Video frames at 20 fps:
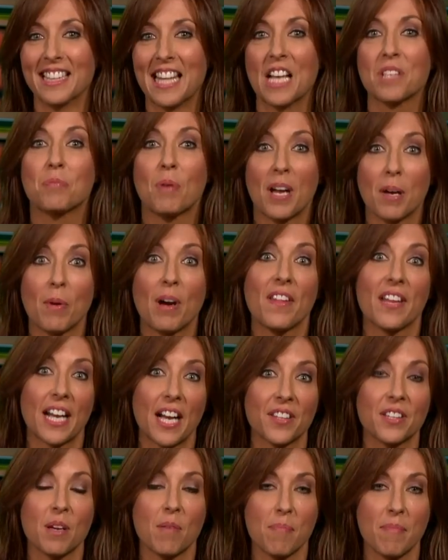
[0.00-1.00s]
I don't know. Why they
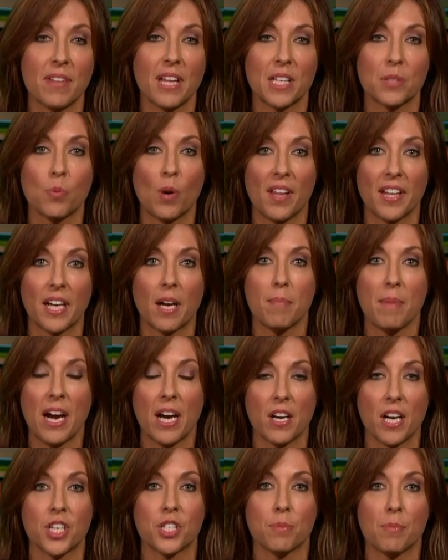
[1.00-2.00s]
got them, that's why they got
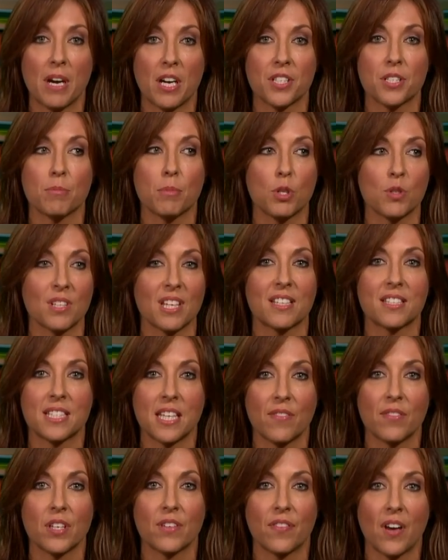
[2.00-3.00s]
married. I should marry somebody who's like
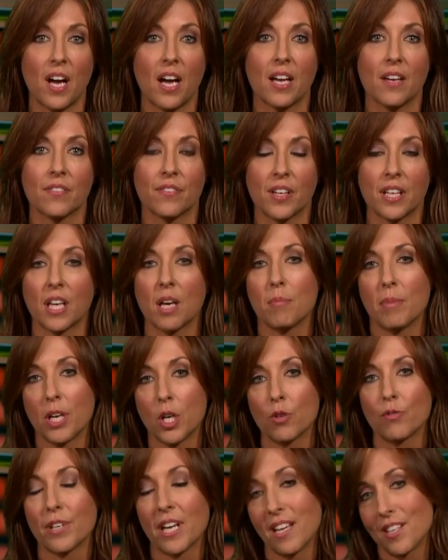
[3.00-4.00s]
seventy-five and get my
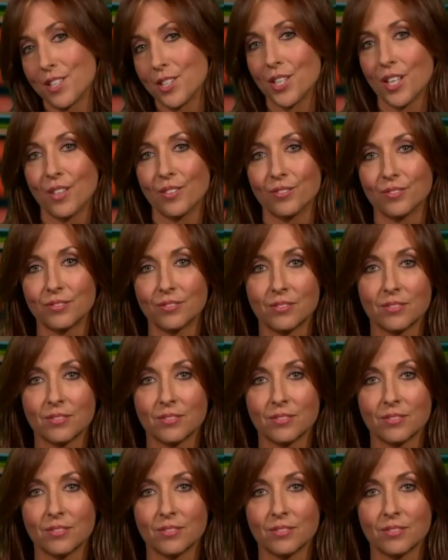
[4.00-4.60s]
own reality show.